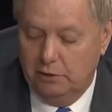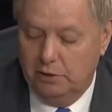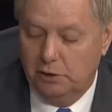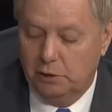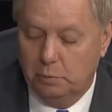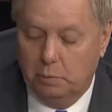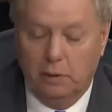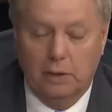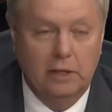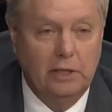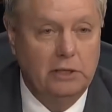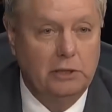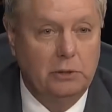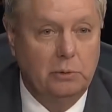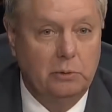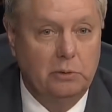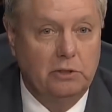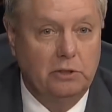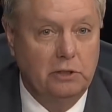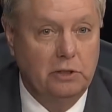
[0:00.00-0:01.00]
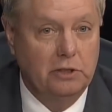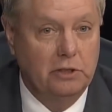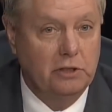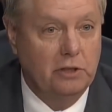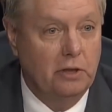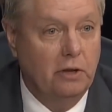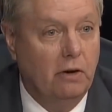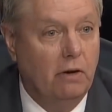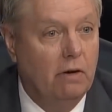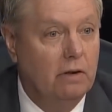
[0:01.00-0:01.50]
a really great
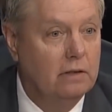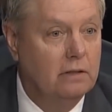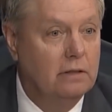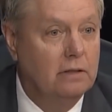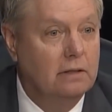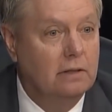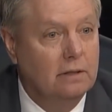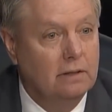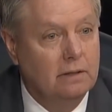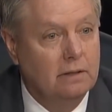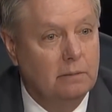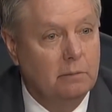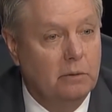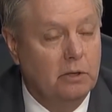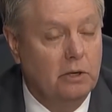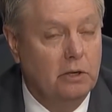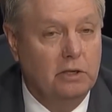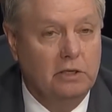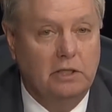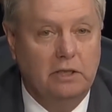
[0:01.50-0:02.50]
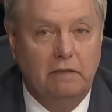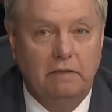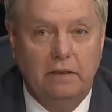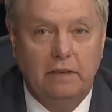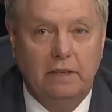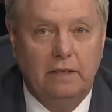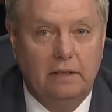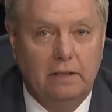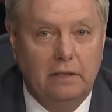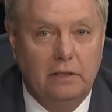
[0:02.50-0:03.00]
song because
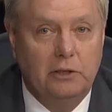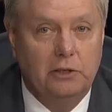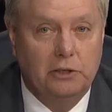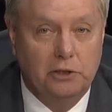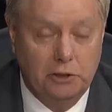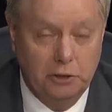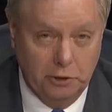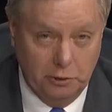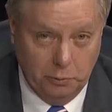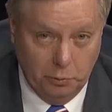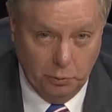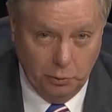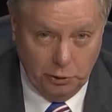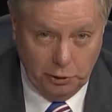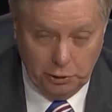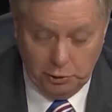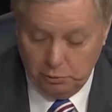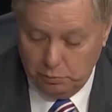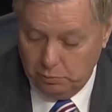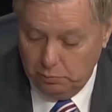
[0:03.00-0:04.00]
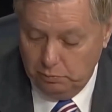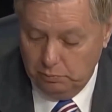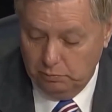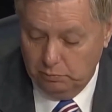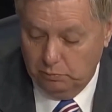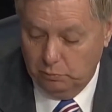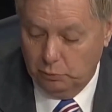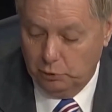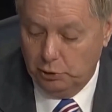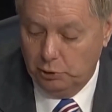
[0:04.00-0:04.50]
J- Judy Moon.
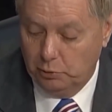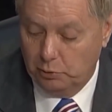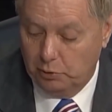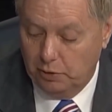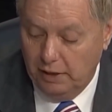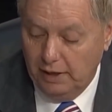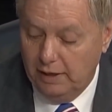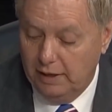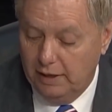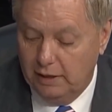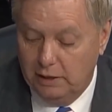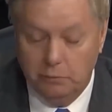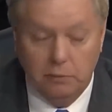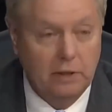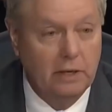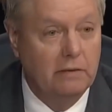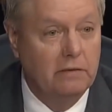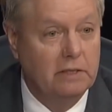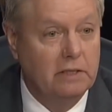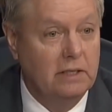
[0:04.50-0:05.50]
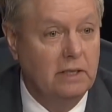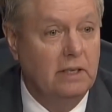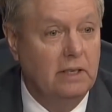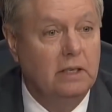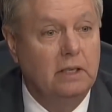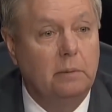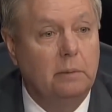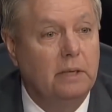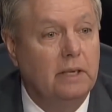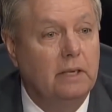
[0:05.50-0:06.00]
Moonlight is the one the song
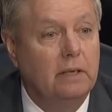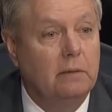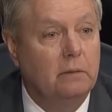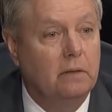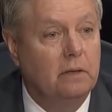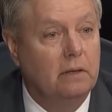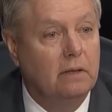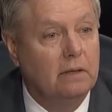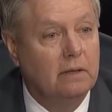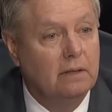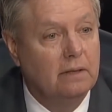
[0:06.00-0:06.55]
is about.